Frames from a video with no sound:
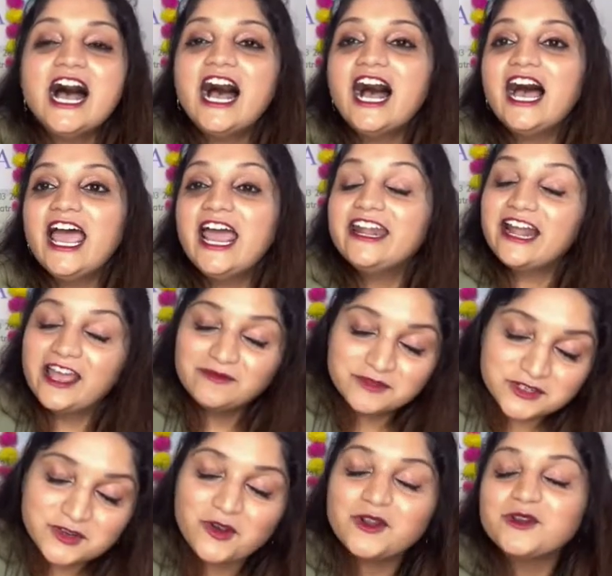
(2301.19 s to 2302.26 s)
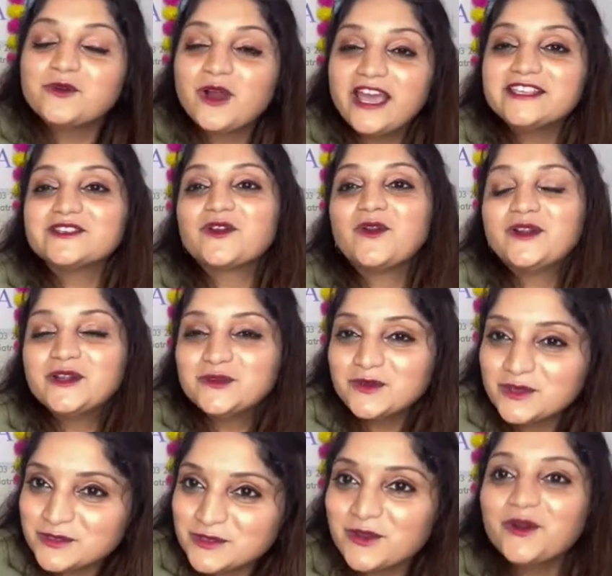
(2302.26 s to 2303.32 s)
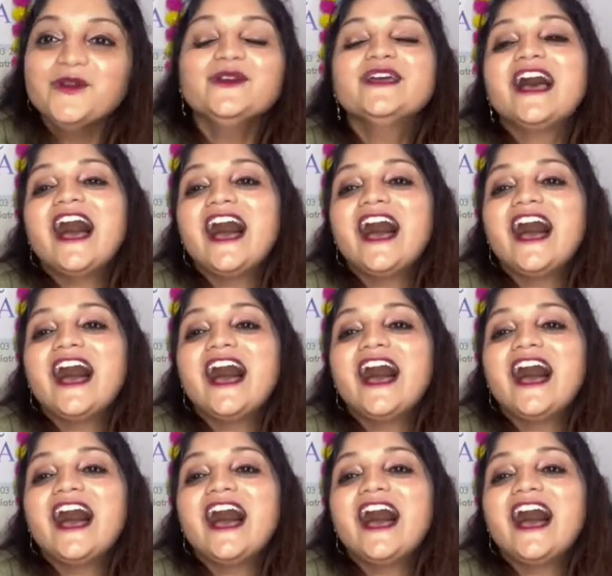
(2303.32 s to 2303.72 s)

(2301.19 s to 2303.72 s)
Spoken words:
And I'm sure you guys are already doing so.